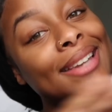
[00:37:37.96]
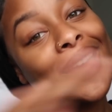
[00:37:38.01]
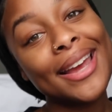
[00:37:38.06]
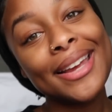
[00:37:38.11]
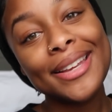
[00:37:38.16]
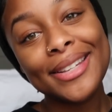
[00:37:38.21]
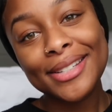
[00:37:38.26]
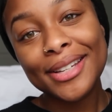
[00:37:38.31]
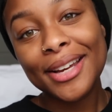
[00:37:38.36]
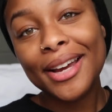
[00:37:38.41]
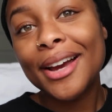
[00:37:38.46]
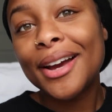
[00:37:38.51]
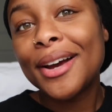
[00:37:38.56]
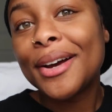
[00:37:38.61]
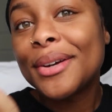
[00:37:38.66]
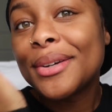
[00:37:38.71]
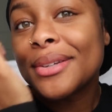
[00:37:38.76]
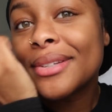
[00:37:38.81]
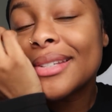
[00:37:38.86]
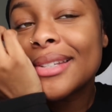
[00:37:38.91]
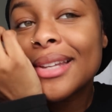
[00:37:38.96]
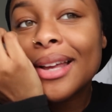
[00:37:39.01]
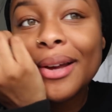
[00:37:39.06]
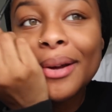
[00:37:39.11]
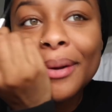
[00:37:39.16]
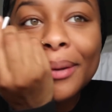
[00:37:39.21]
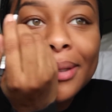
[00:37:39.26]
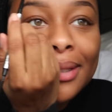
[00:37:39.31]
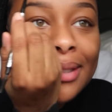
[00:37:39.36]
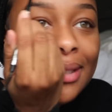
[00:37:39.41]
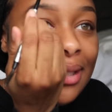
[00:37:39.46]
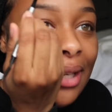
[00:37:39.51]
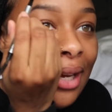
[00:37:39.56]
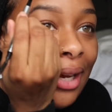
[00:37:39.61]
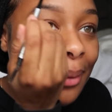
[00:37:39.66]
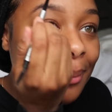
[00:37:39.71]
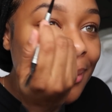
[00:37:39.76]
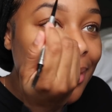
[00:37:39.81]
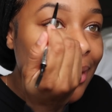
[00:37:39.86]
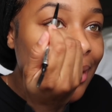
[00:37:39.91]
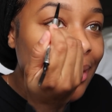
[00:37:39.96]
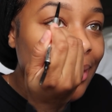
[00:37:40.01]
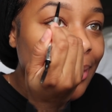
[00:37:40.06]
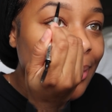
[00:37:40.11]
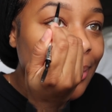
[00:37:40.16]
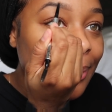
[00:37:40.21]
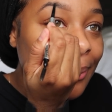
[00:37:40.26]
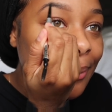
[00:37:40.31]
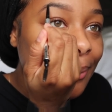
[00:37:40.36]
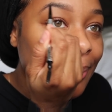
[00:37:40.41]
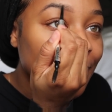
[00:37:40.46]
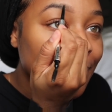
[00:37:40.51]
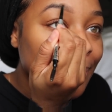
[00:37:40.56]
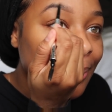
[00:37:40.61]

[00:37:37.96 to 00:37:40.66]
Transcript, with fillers: days ago. So it's time to go